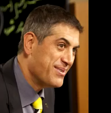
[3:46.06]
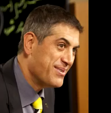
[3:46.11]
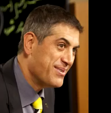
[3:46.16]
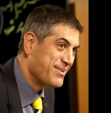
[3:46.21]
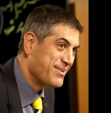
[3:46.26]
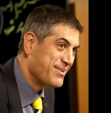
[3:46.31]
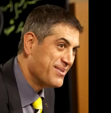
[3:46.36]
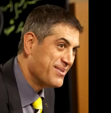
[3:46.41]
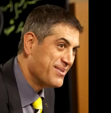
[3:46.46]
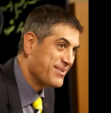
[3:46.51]

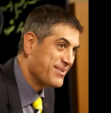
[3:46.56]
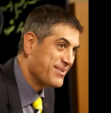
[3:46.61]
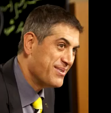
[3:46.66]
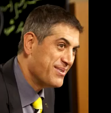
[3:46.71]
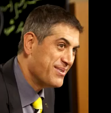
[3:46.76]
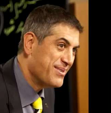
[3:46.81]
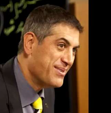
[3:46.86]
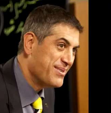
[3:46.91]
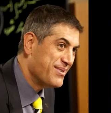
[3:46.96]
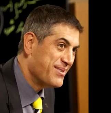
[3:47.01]

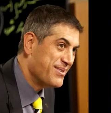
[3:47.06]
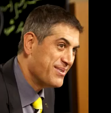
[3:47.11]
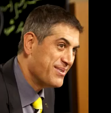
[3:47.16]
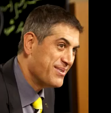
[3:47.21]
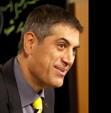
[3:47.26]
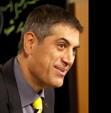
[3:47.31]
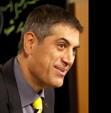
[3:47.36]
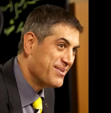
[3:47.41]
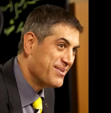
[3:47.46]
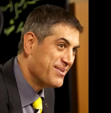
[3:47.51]

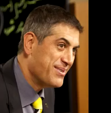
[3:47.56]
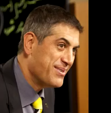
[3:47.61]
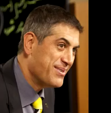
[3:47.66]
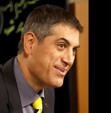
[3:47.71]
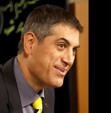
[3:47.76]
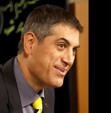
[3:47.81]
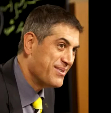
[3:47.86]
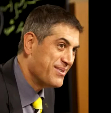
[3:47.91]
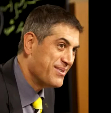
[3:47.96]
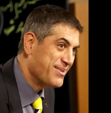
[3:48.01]

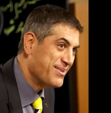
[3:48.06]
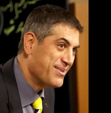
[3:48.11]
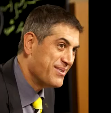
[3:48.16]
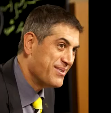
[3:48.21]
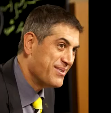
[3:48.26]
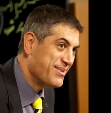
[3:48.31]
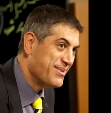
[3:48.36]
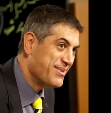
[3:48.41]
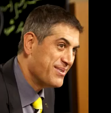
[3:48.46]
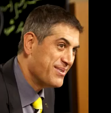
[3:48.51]

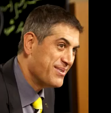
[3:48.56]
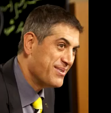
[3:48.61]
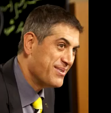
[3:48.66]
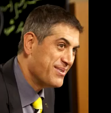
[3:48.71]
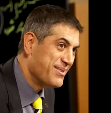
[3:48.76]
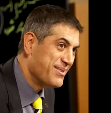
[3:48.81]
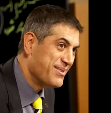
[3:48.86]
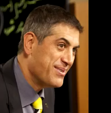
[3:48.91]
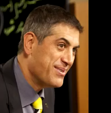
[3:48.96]
(no one is talking)